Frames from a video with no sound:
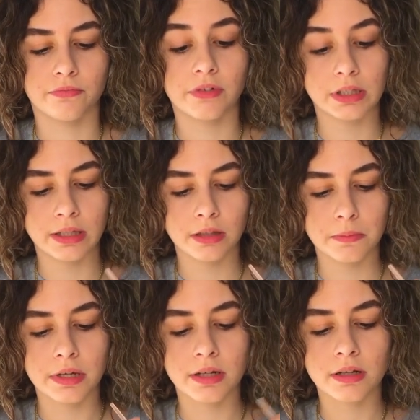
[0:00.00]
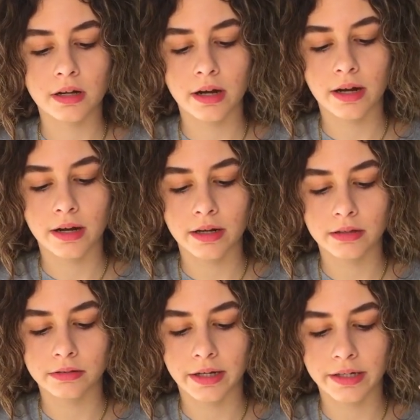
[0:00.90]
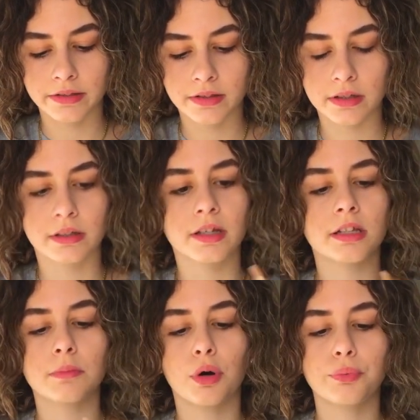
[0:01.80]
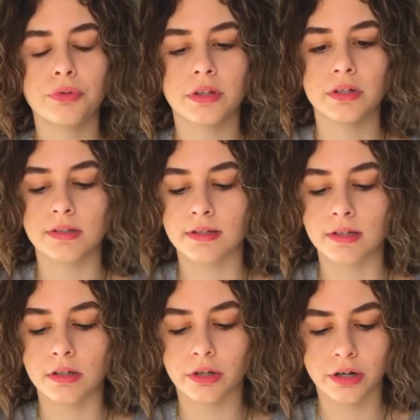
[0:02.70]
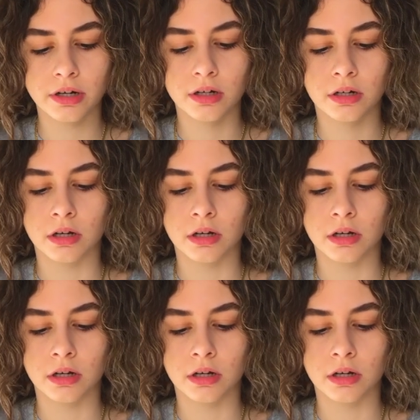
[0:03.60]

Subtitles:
filling them in, I like to clean them up with concealer.